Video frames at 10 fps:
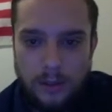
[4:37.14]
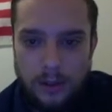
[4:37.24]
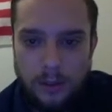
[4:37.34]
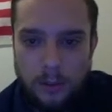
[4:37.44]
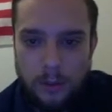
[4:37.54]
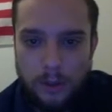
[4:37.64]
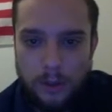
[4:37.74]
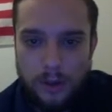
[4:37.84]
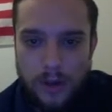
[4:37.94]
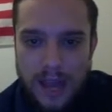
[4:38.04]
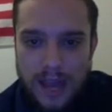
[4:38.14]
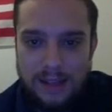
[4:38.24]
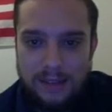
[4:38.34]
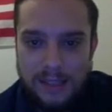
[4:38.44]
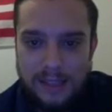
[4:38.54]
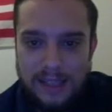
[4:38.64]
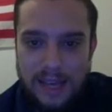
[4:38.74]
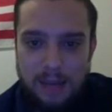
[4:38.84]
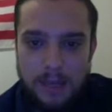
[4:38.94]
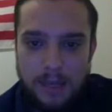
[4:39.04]
We're going to go edit the
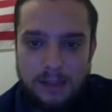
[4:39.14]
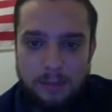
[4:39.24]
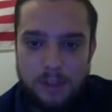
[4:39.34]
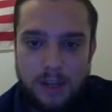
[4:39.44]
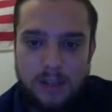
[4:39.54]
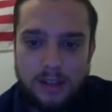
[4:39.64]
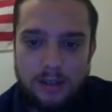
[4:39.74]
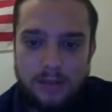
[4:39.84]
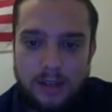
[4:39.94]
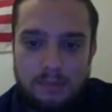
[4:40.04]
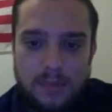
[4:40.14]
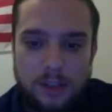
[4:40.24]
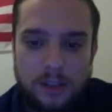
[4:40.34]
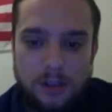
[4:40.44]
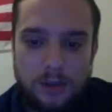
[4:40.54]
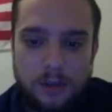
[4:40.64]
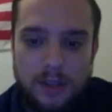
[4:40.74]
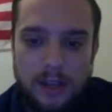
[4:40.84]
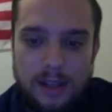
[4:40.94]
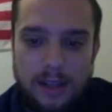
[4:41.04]
campaign objective and make sure
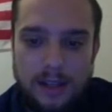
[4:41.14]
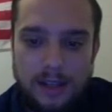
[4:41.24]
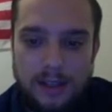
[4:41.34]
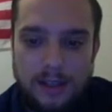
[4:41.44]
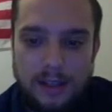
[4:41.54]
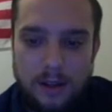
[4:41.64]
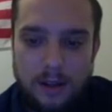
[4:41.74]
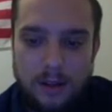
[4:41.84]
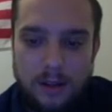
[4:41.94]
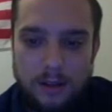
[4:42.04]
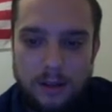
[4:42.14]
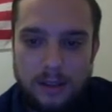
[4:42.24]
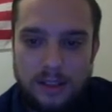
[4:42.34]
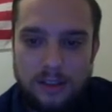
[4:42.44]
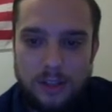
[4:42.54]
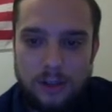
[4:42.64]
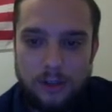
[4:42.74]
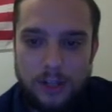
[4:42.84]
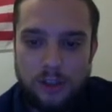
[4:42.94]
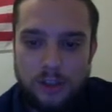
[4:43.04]
that it is lead
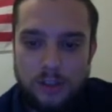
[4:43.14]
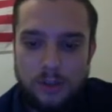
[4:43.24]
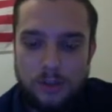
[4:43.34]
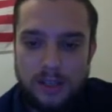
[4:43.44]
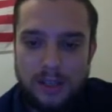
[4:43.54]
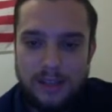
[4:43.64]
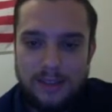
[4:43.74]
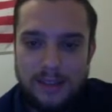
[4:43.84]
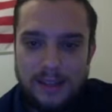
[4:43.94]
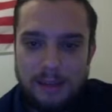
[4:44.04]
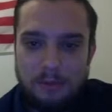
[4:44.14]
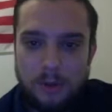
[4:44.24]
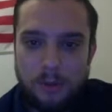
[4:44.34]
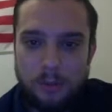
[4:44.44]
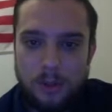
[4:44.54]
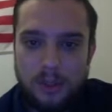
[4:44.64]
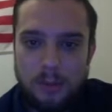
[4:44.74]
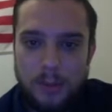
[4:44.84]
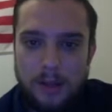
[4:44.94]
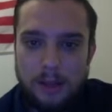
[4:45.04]
generation so we can get that name, phone number, and
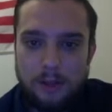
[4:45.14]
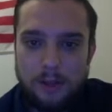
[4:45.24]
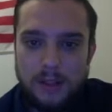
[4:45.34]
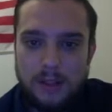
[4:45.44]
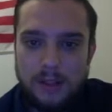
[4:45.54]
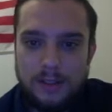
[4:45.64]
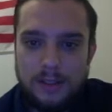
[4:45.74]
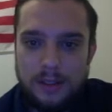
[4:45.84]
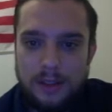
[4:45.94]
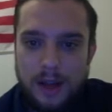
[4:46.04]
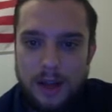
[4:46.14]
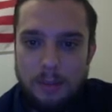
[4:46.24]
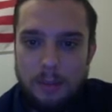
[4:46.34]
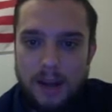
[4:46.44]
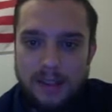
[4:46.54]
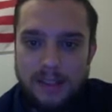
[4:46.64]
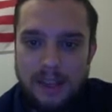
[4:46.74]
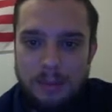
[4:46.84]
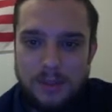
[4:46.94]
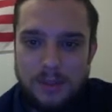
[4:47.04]
email address. The buying
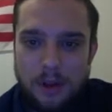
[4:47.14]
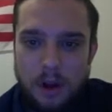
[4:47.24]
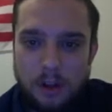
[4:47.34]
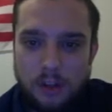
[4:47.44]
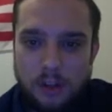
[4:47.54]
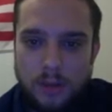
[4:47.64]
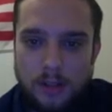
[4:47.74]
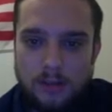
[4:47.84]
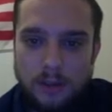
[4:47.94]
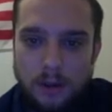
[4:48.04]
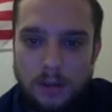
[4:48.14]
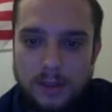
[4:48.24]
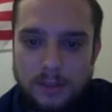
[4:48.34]
type is auction by default.